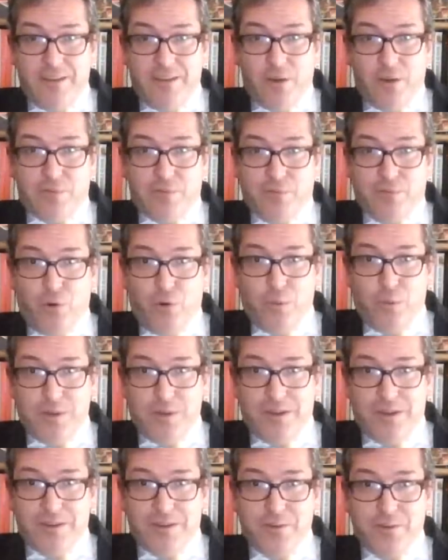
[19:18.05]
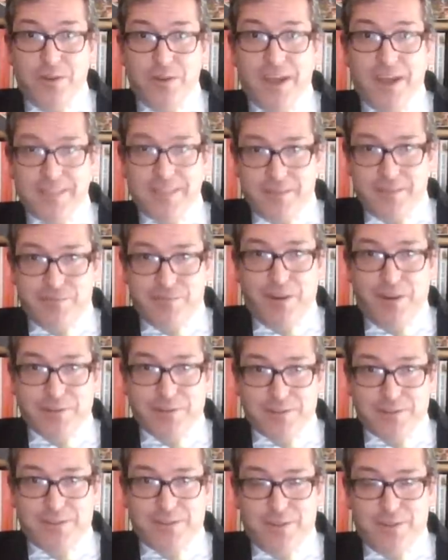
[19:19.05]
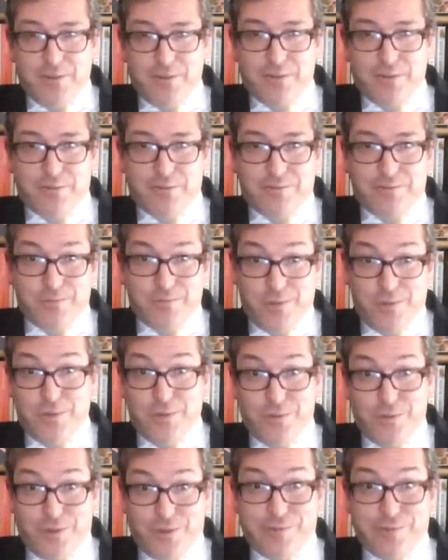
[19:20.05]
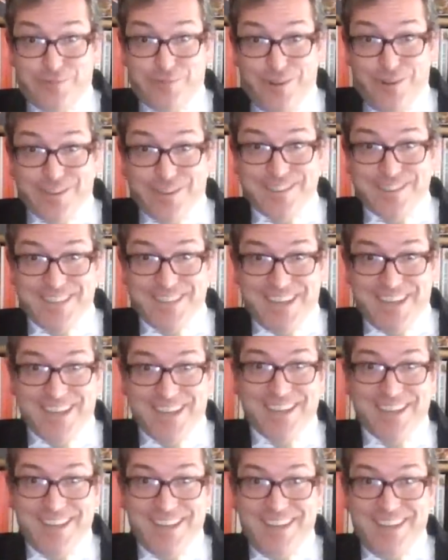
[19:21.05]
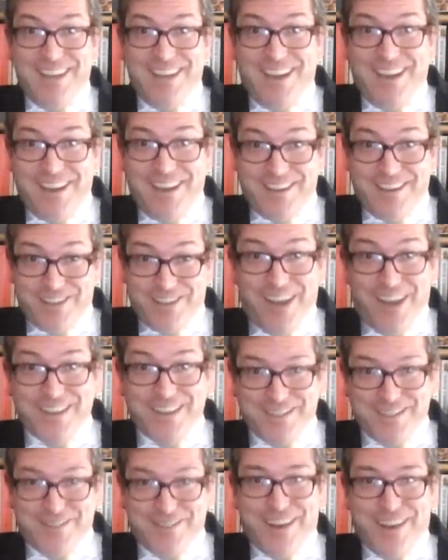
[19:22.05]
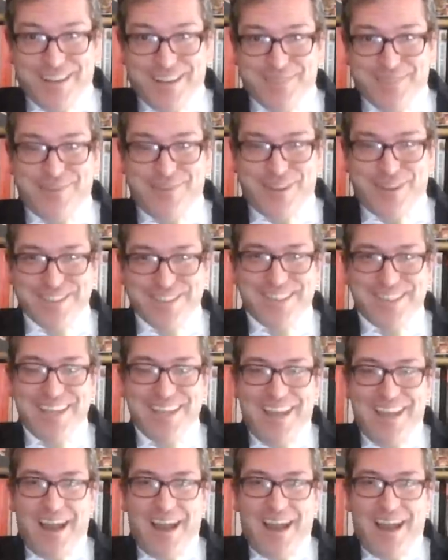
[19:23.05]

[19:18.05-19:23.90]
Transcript: you know form a united front to to confront uh, uh, China's united front.